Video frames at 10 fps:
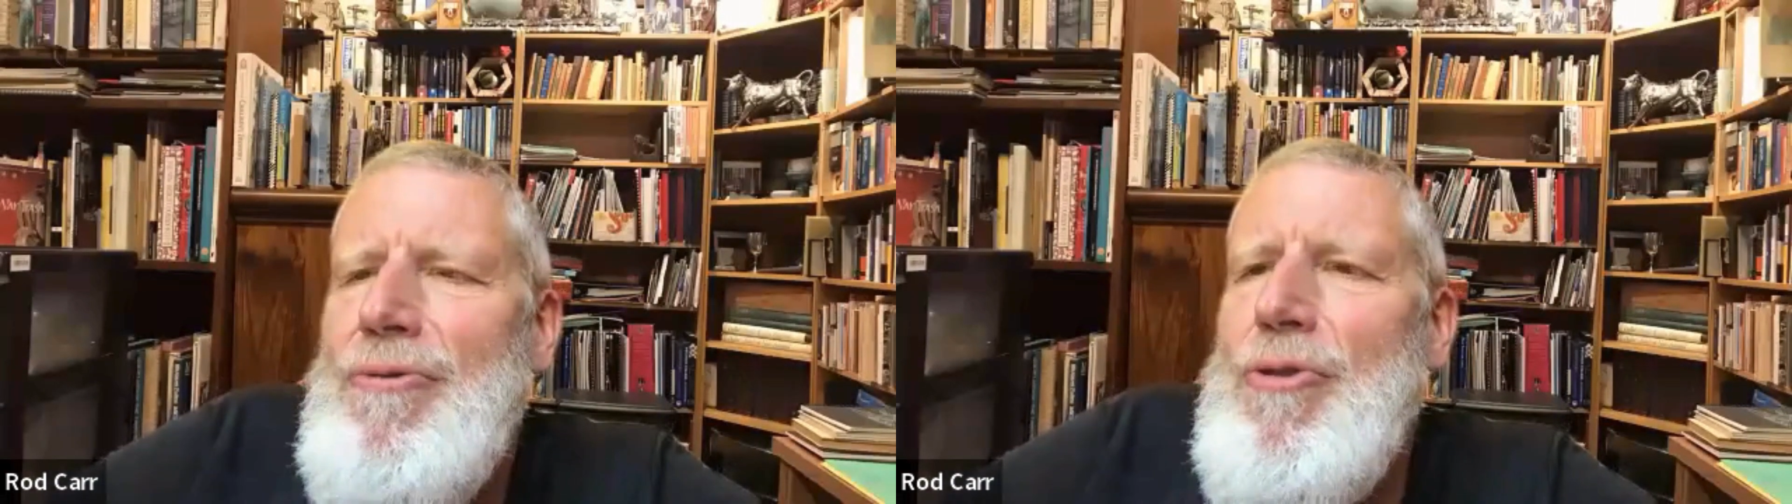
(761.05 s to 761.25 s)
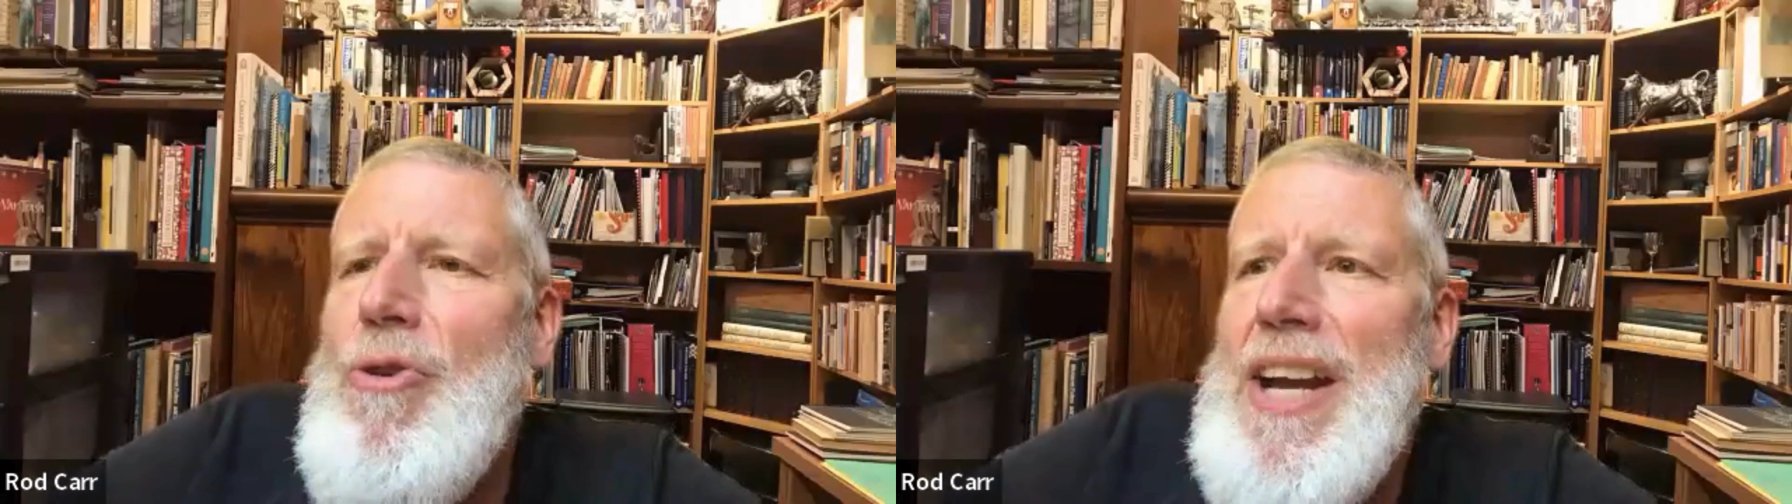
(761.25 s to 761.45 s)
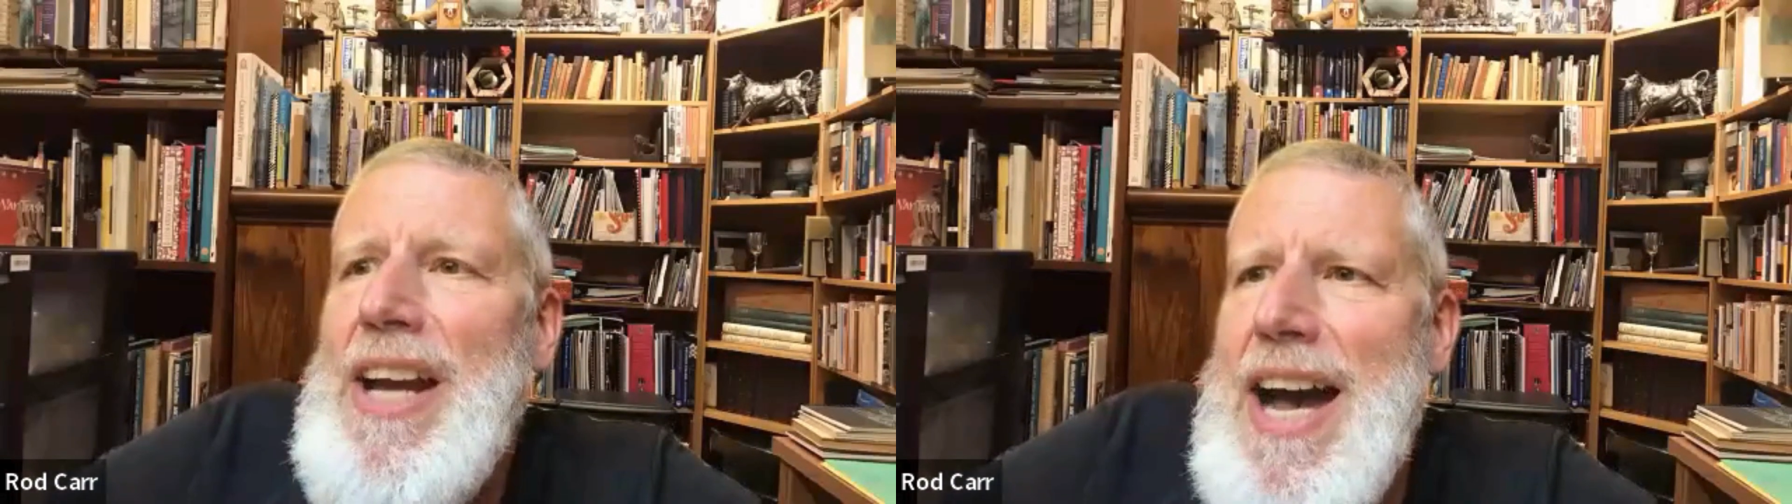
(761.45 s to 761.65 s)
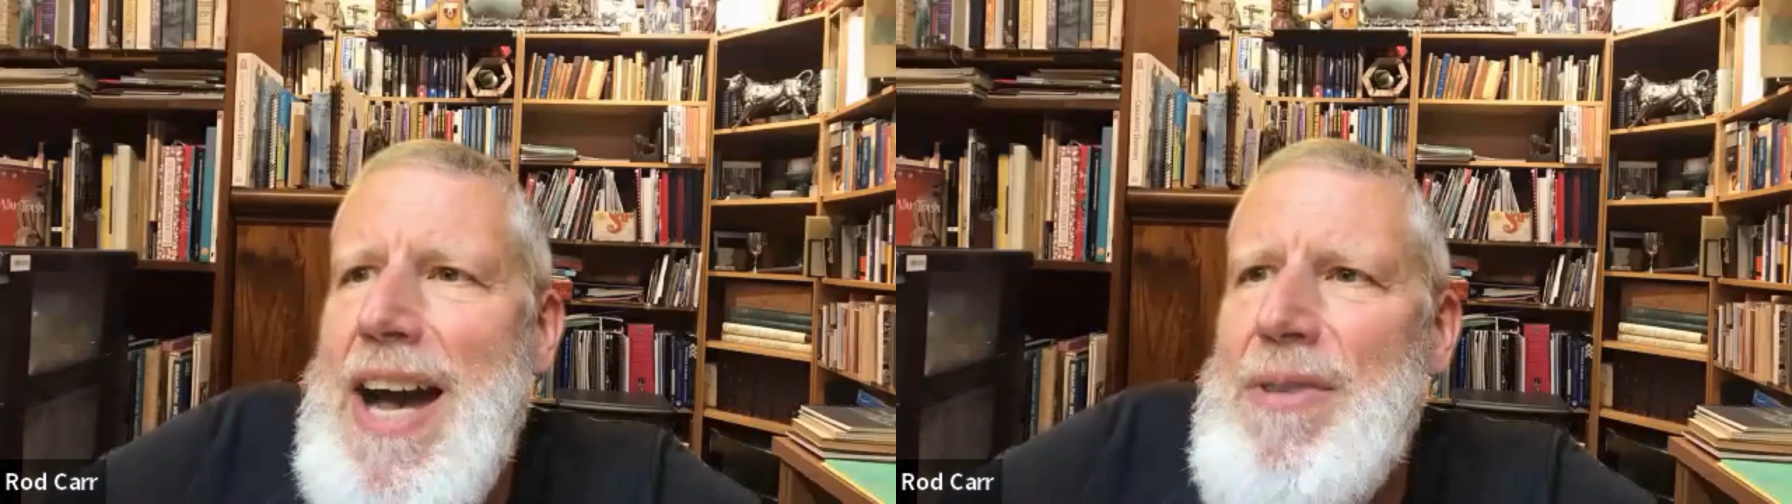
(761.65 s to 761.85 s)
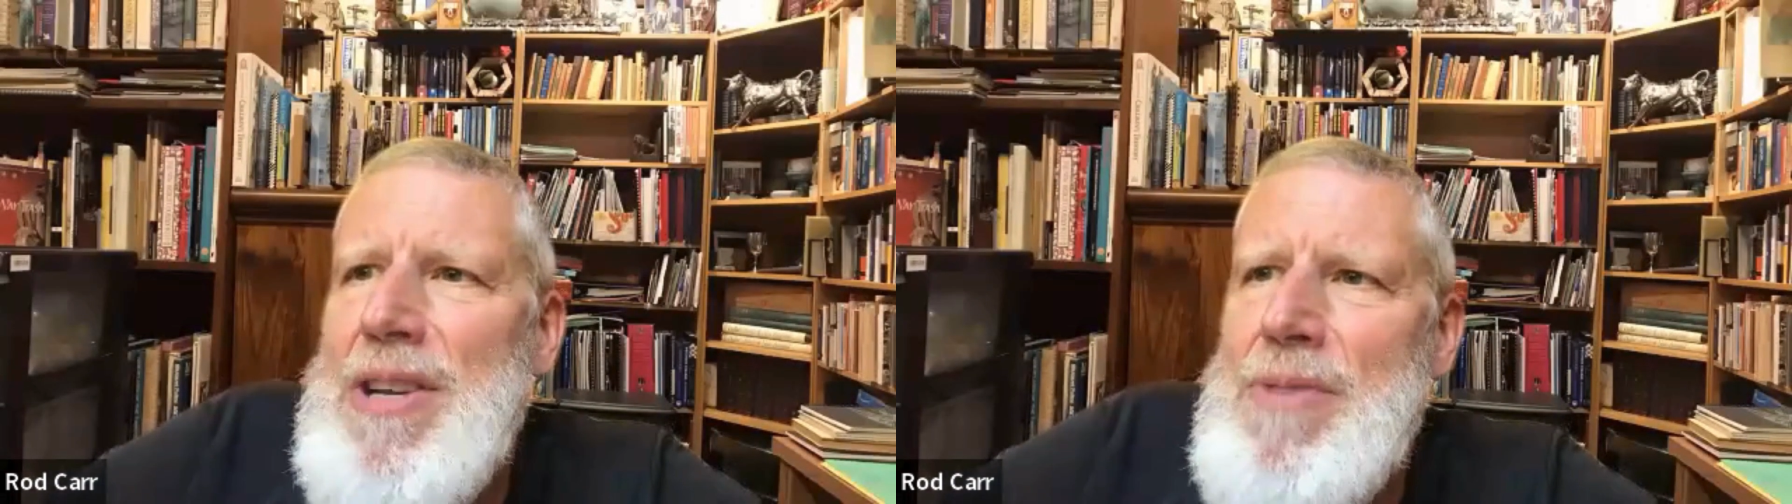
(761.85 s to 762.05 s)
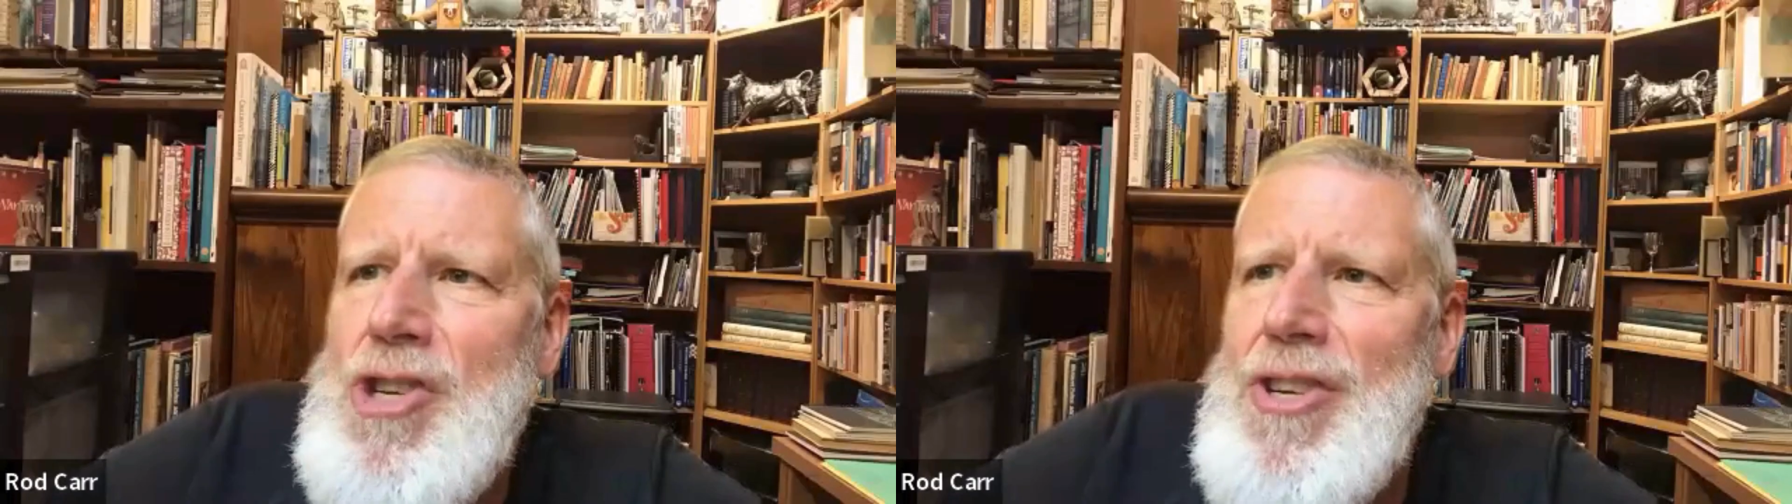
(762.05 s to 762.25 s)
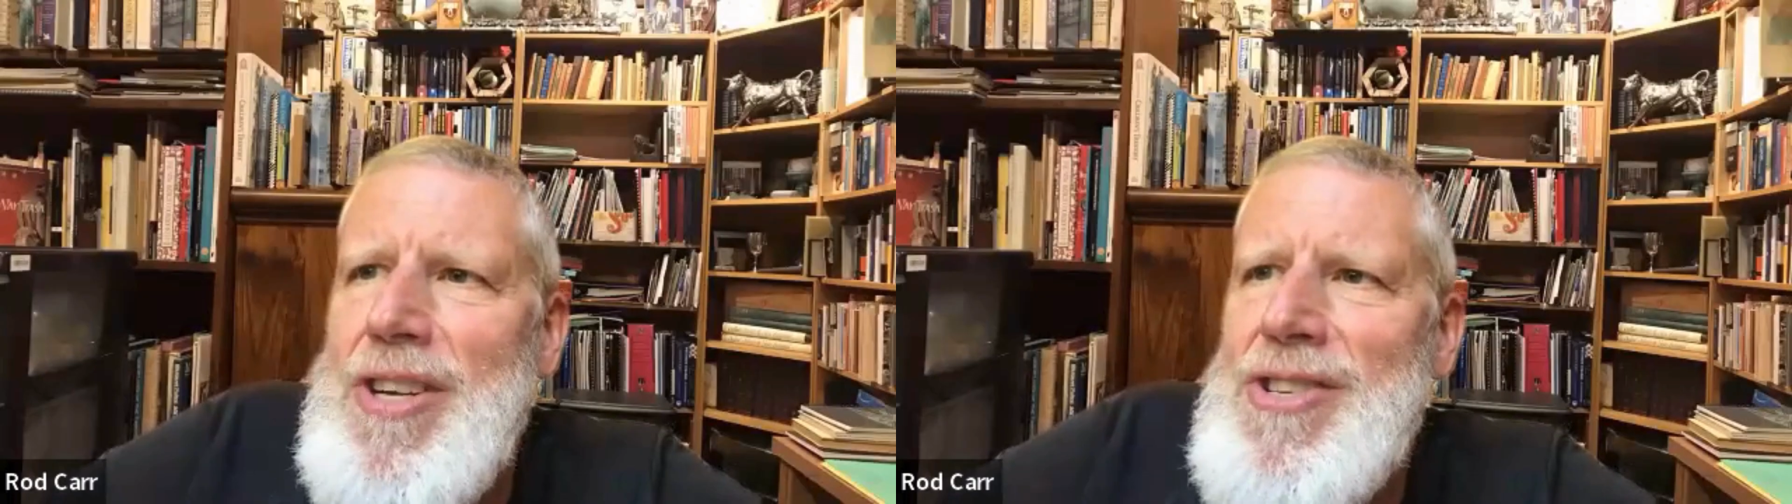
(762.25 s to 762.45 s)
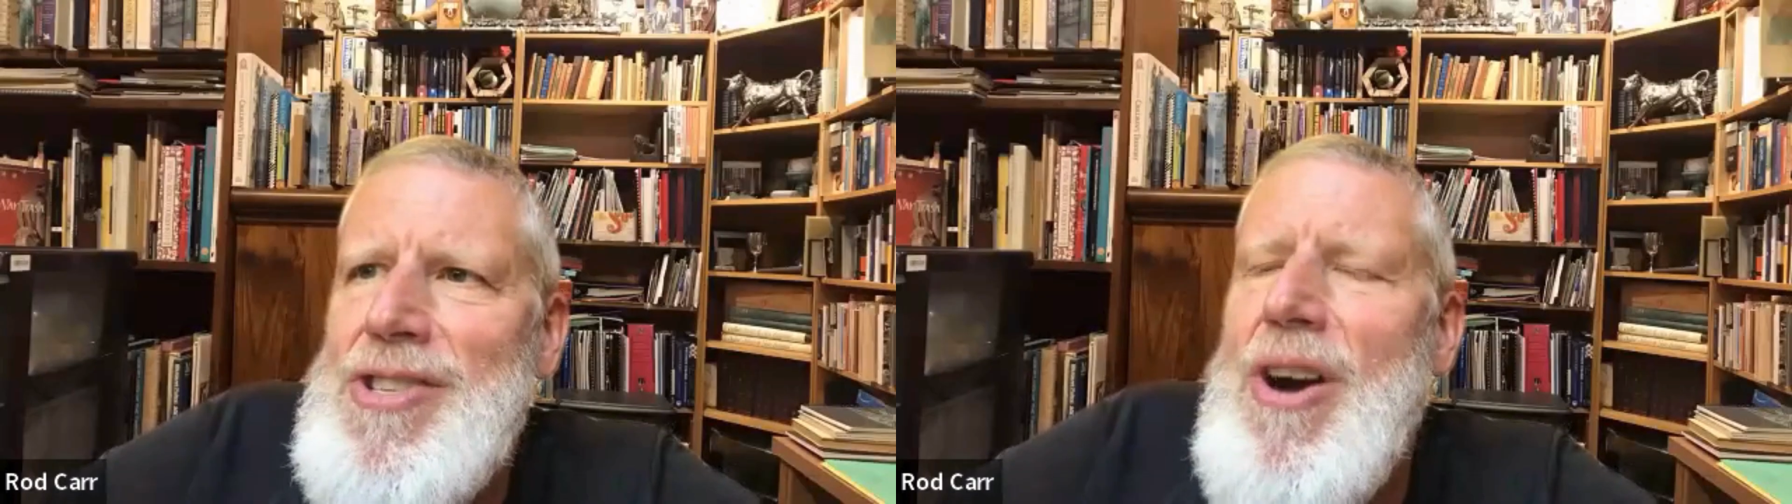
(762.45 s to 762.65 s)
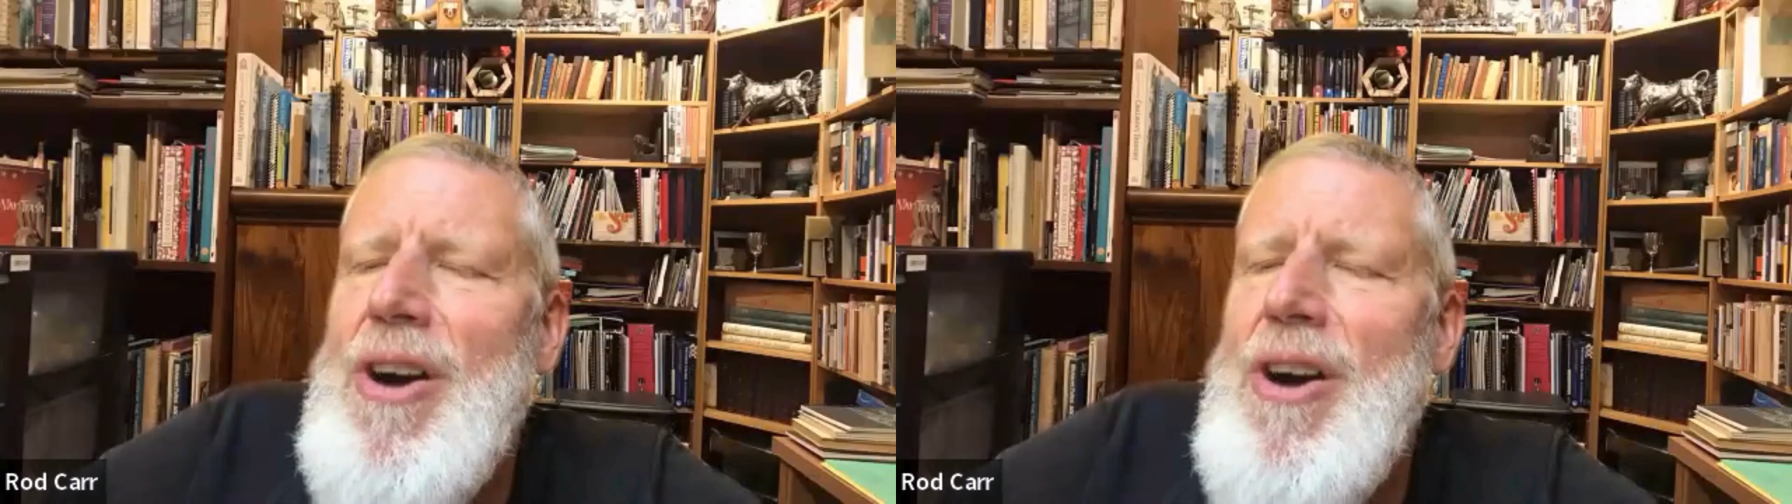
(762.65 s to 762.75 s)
for the carbon emissions